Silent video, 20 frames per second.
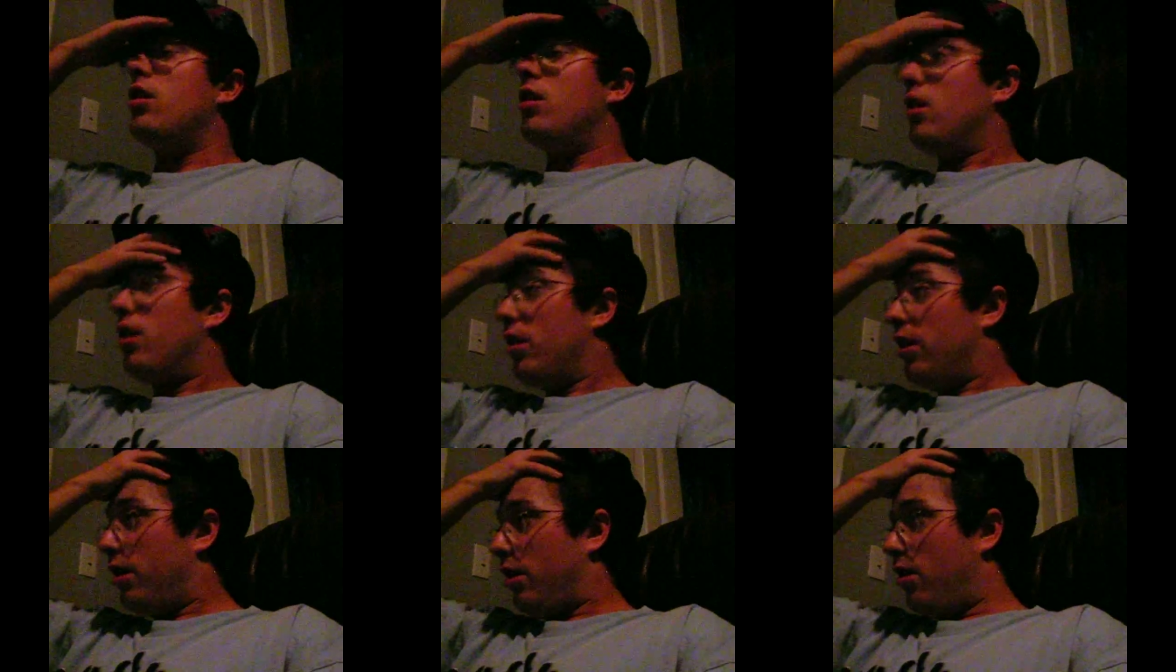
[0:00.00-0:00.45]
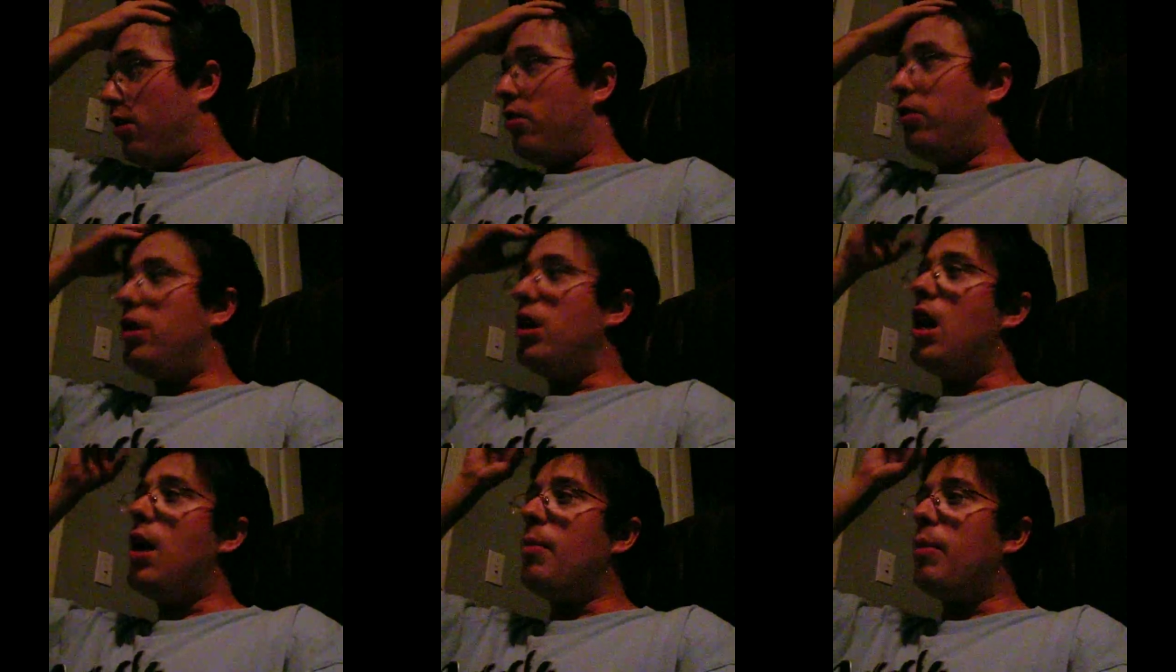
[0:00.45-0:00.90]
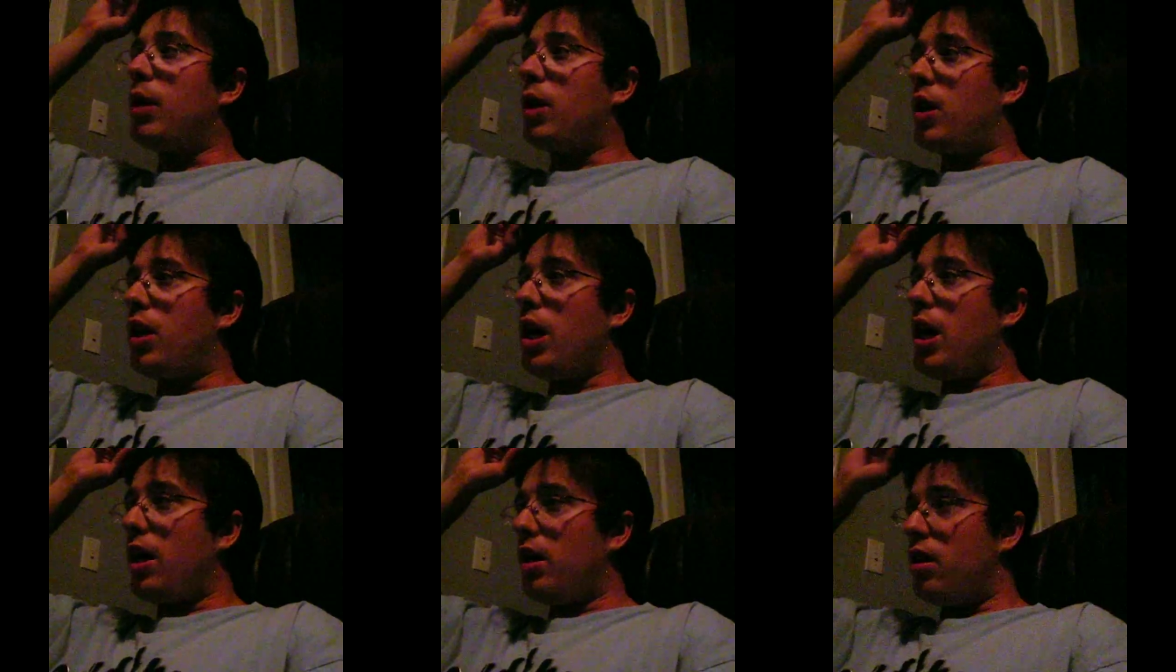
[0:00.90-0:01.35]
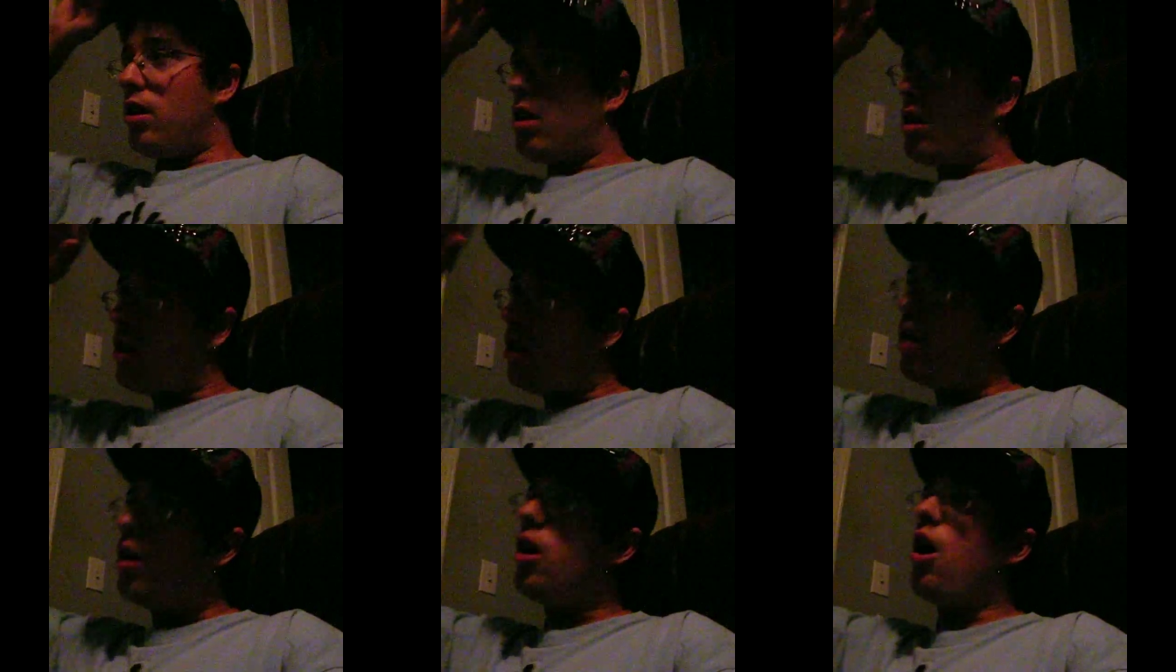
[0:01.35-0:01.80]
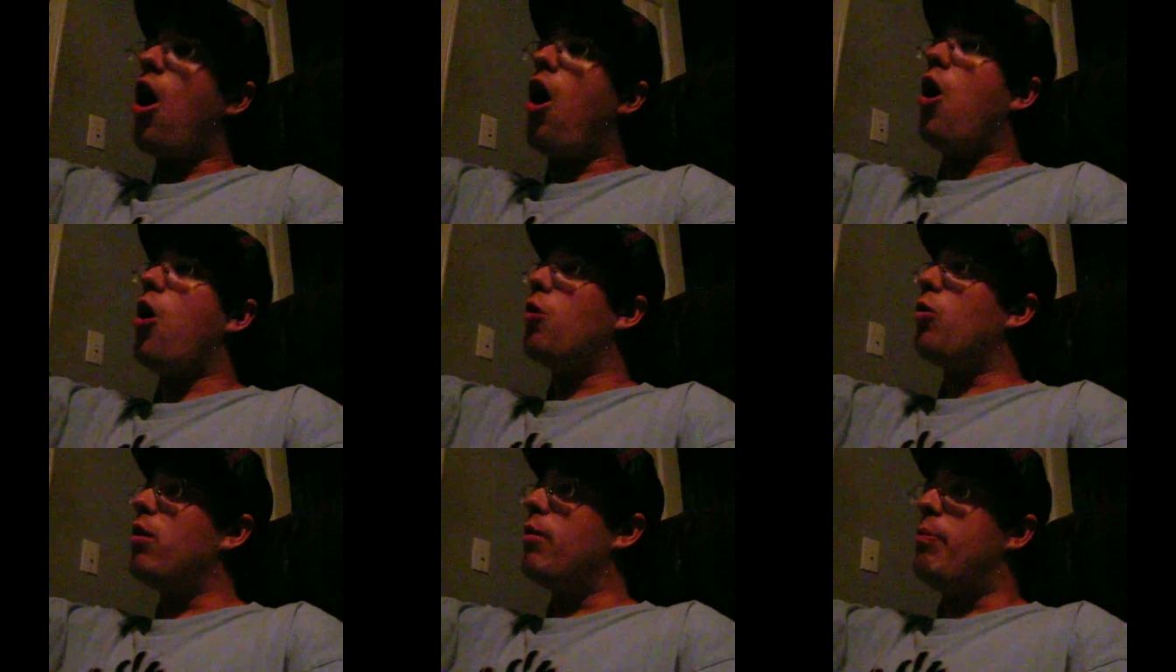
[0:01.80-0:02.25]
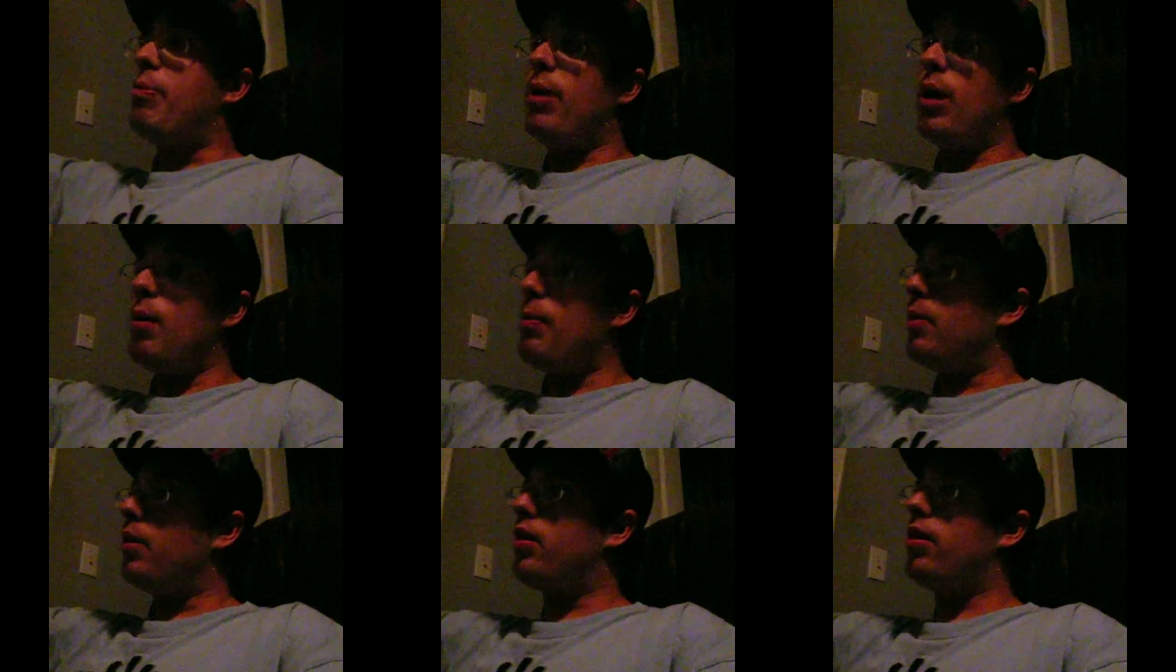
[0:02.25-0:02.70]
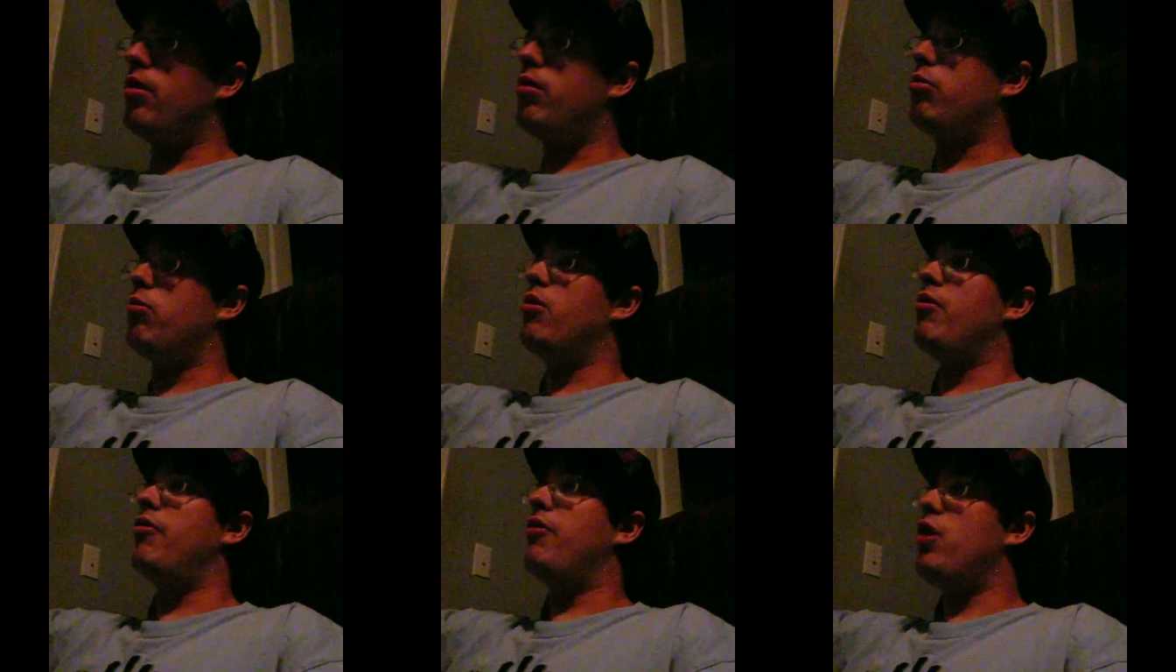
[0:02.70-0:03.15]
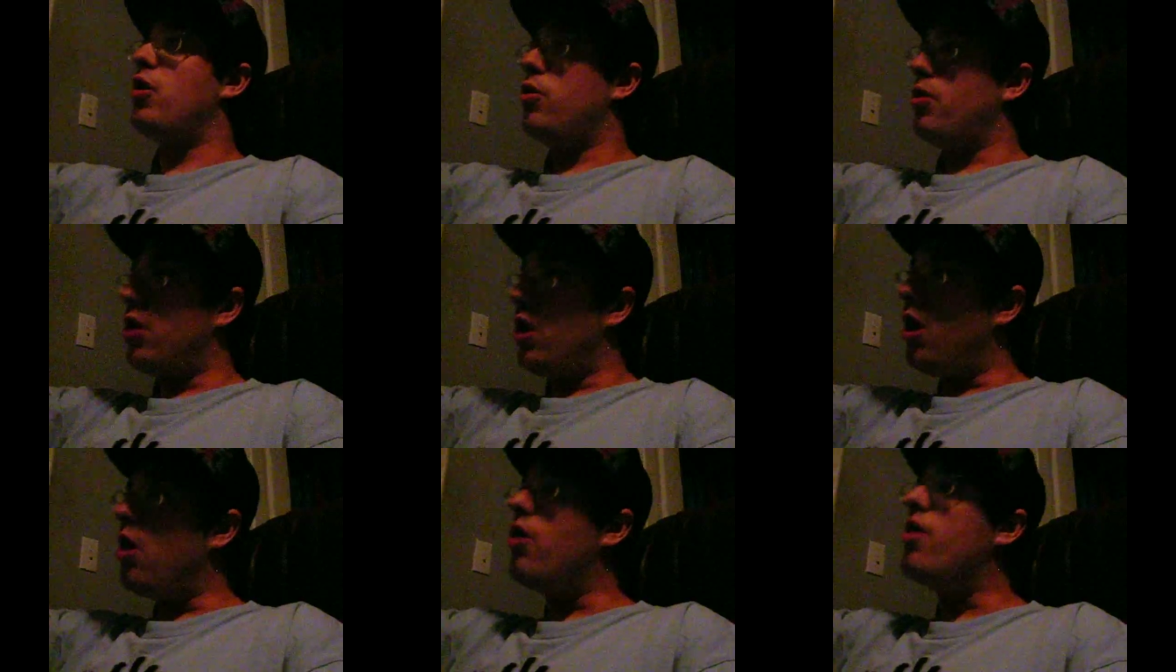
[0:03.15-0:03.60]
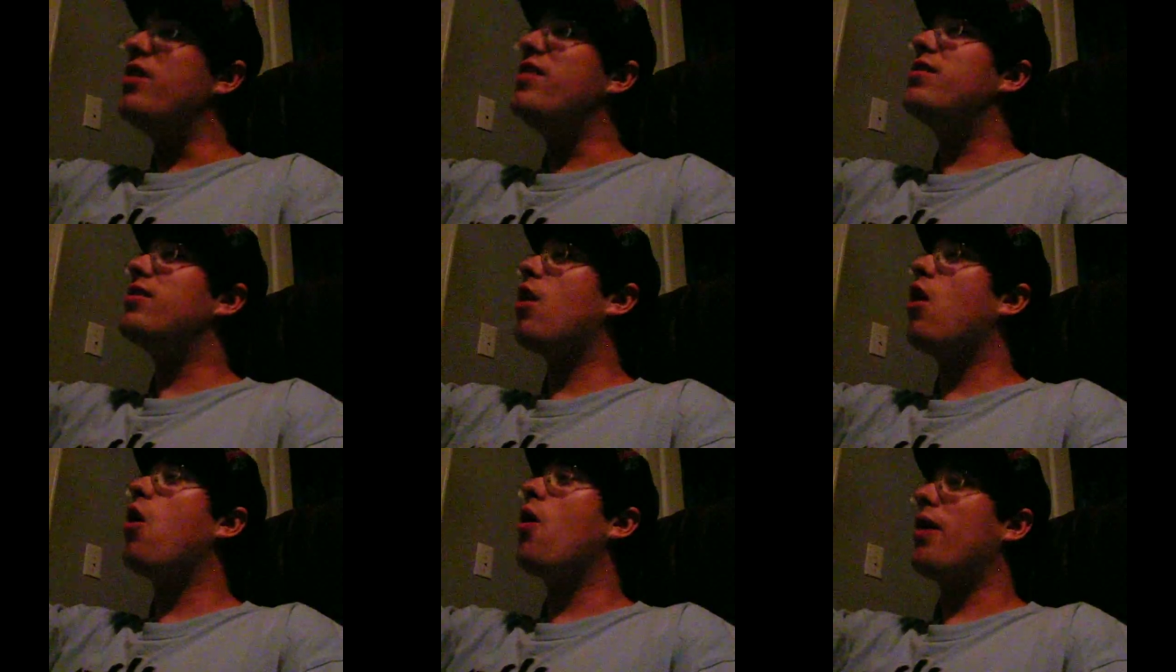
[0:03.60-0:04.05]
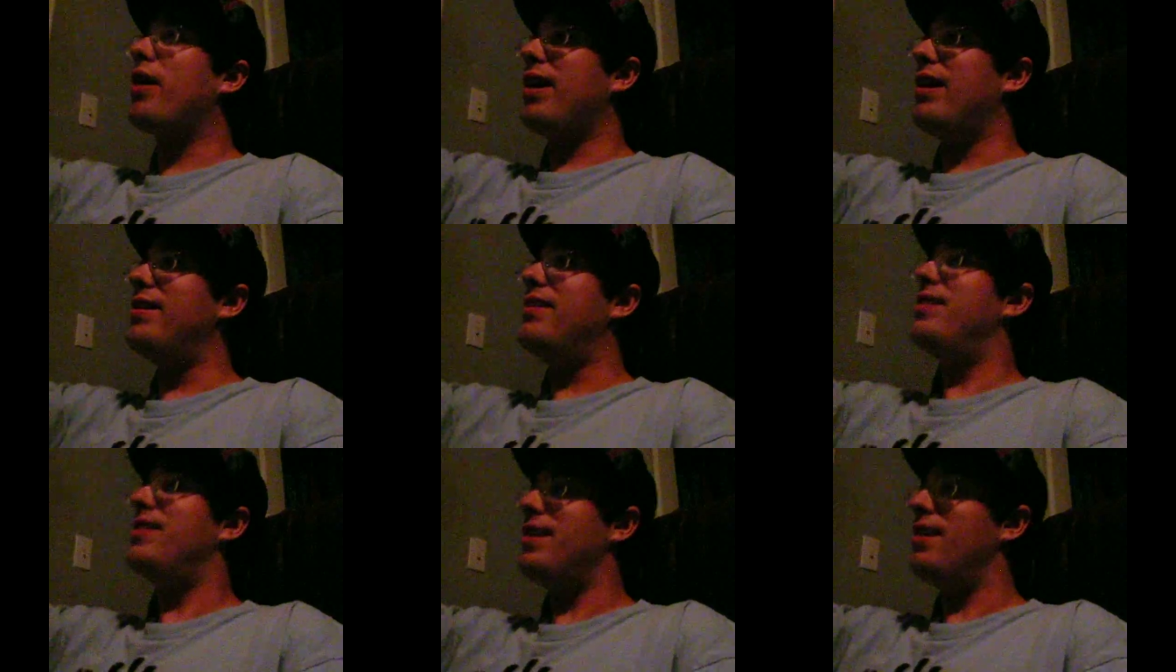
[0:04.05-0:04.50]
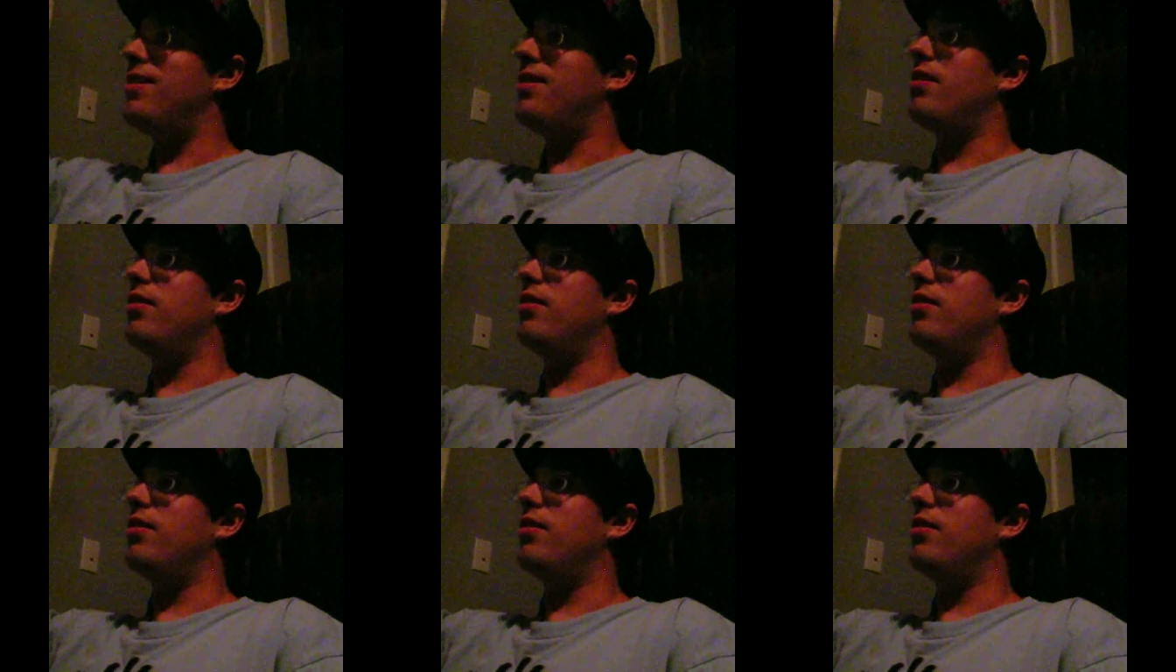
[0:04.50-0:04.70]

You know, Democrats, all Republicans will vote no. It's all consistent